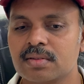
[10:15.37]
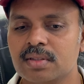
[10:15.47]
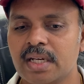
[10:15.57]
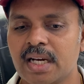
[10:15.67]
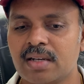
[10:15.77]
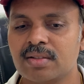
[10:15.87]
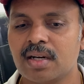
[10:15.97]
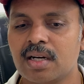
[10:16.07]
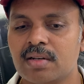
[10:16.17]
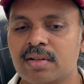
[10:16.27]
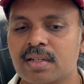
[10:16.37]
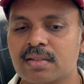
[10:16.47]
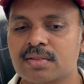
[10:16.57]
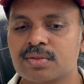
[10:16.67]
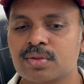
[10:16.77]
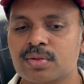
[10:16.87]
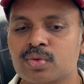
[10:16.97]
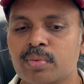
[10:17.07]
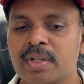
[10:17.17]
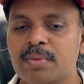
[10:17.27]
they have the hardware, so
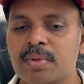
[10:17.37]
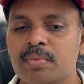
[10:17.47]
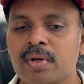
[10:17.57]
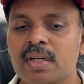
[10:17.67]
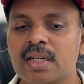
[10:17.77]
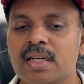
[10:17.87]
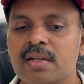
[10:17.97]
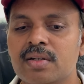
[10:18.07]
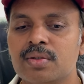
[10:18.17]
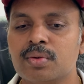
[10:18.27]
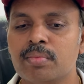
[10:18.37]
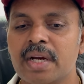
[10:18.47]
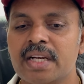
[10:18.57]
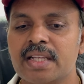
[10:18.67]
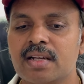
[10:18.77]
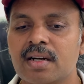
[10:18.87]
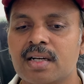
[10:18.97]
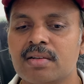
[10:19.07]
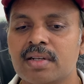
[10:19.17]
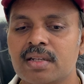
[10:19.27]
many people needed to maintain the
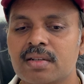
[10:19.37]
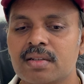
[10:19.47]
hardware,